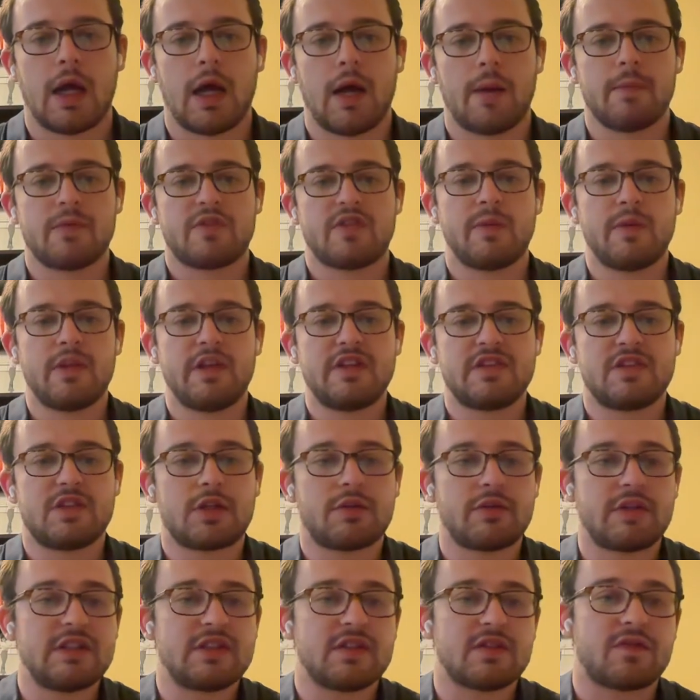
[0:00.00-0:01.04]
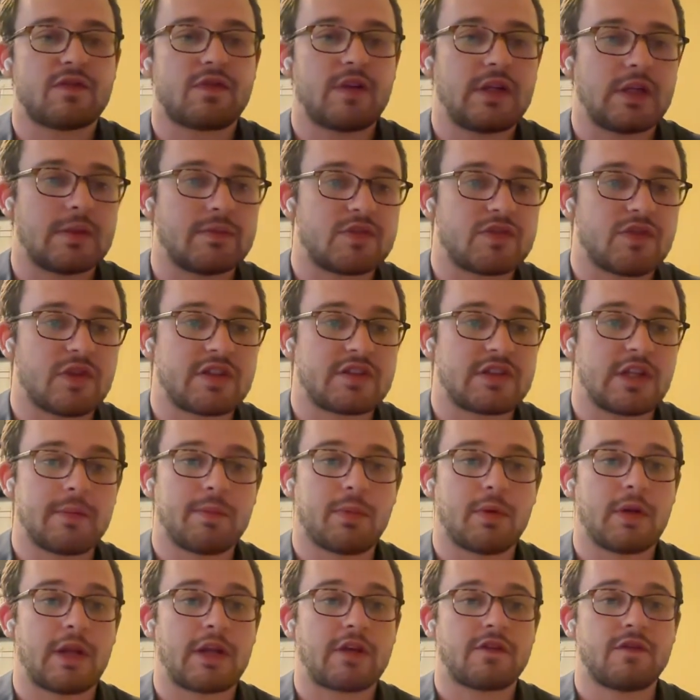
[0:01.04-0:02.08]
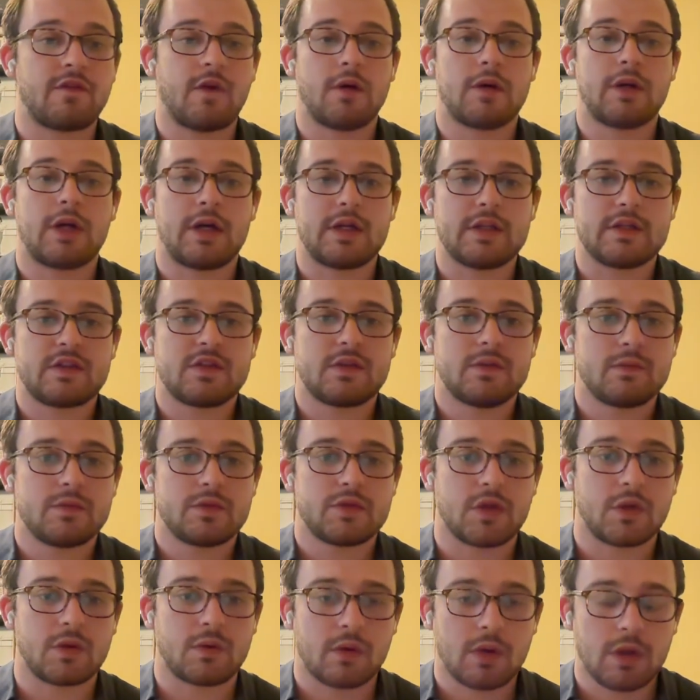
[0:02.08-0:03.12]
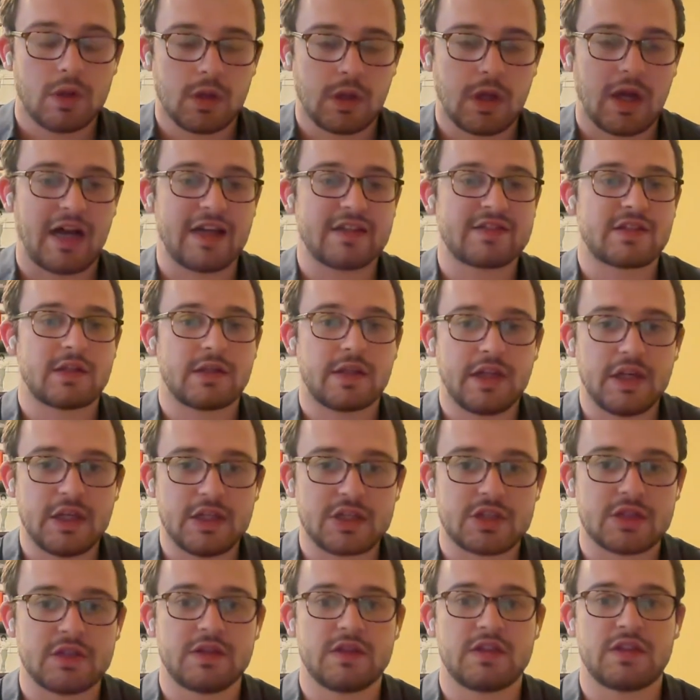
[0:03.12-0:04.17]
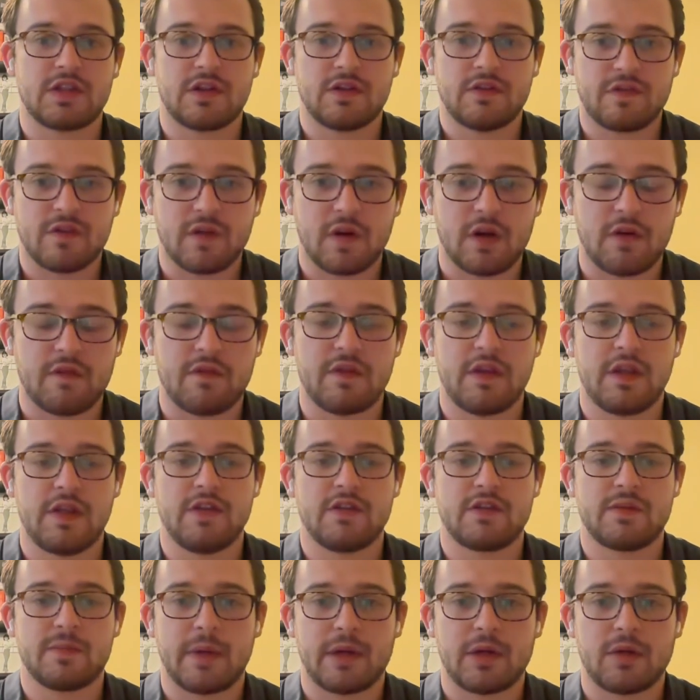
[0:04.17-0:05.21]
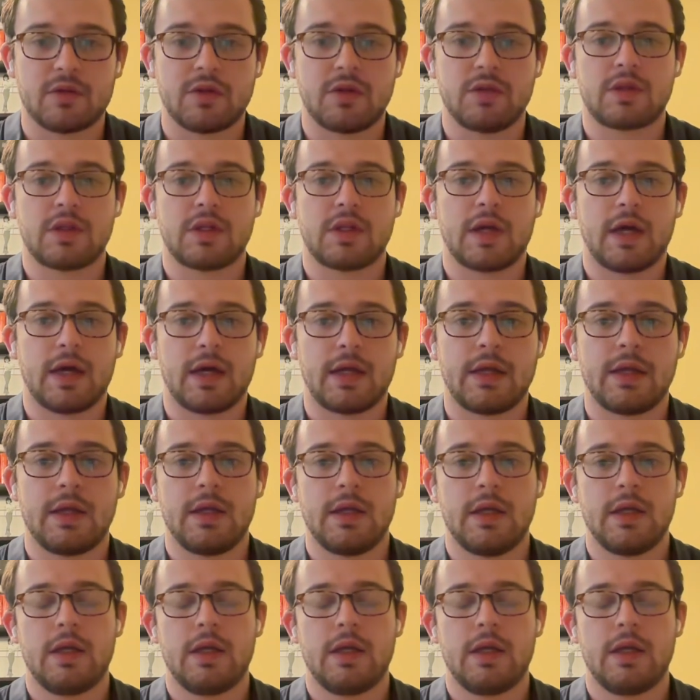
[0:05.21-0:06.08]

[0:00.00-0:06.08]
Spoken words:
some of these degrees of freedoms, for example, like phonons, so oscillations of these metal nuclei,